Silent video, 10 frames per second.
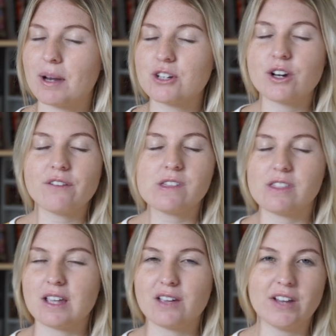And I don't have to
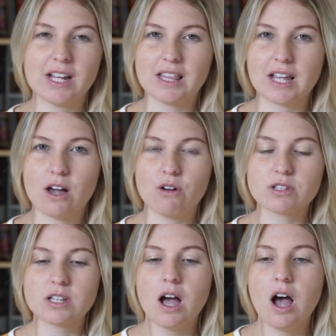think of anything
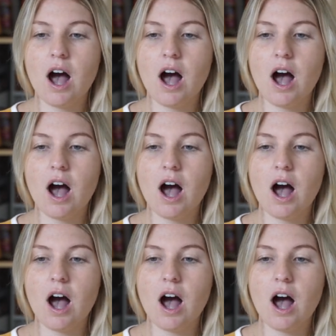else.